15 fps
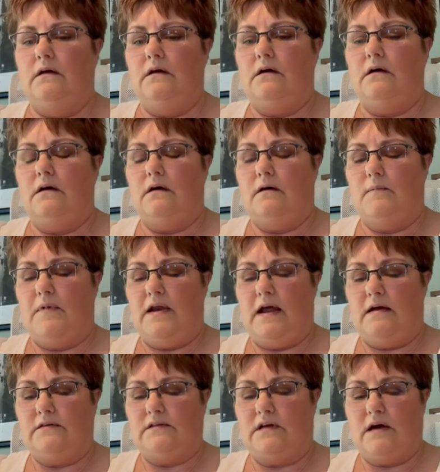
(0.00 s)
It
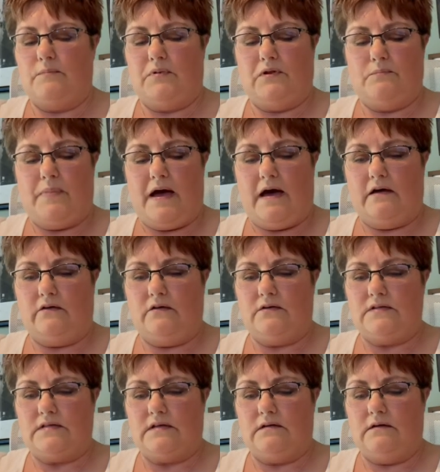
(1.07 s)
has a couple of
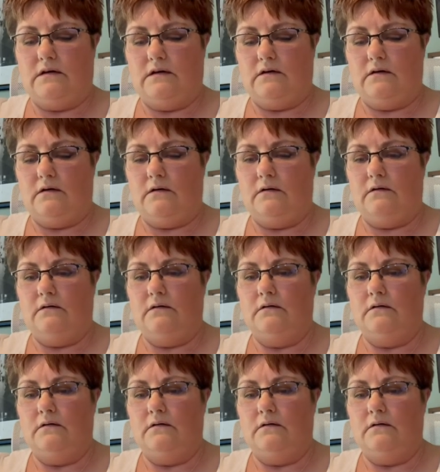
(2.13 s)
patterns in here.